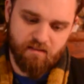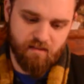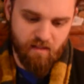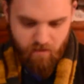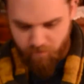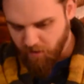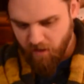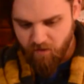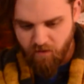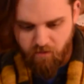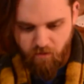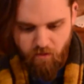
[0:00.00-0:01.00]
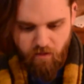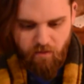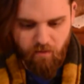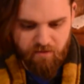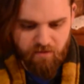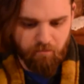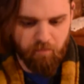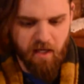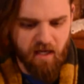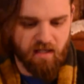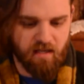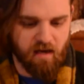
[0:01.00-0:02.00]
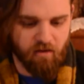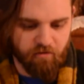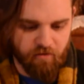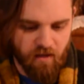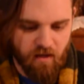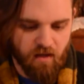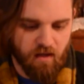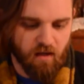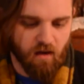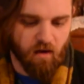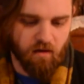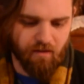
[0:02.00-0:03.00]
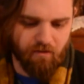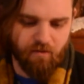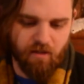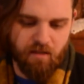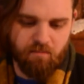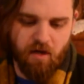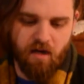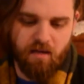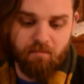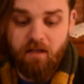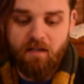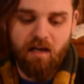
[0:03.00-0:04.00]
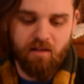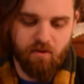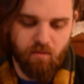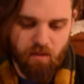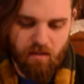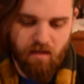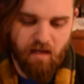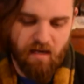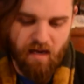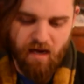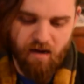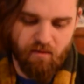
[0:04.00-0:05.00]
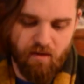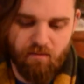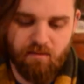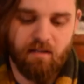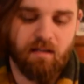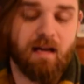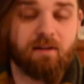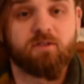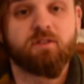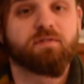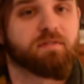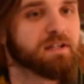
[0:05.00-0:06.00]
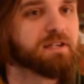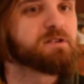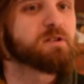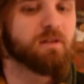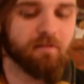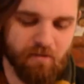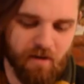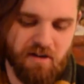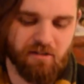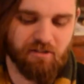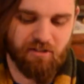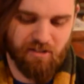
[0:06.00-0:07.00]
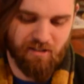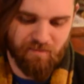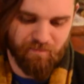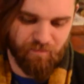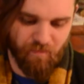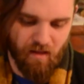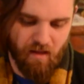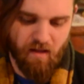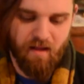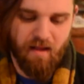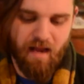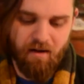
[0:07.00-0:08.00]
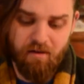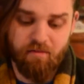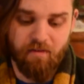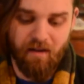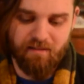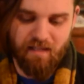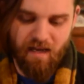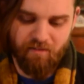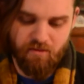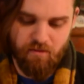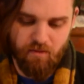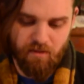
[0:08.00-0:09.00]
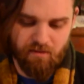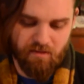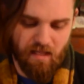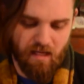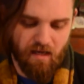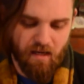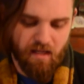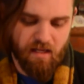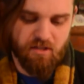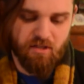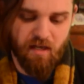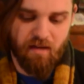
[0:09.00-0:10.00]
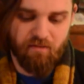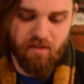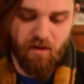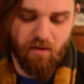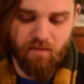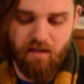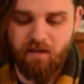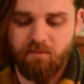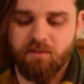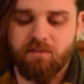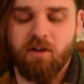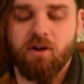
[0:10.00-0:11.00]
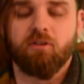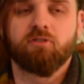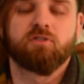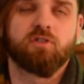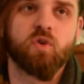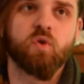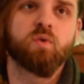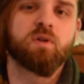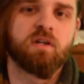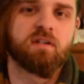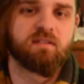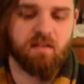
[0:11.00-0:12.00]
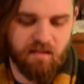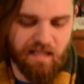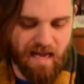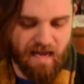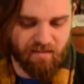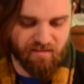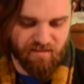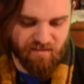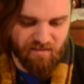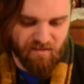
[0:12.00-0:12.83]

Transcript: Knickerbocker Glory wasn't big enough, Uncle Vernon bought him another one, and Harry was allowed to finish the first. Harry felt afterwards that he should have known that it was all too good to last.